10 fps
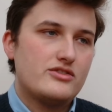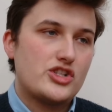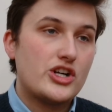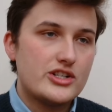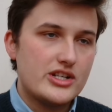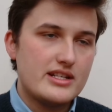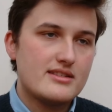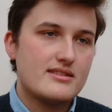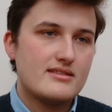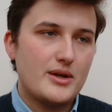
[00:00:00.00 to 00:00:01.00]

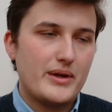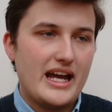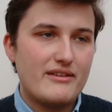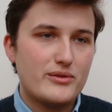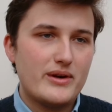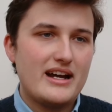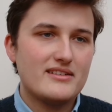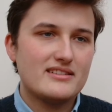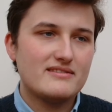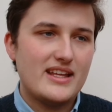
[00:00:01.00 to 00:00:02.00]
churches that we have around,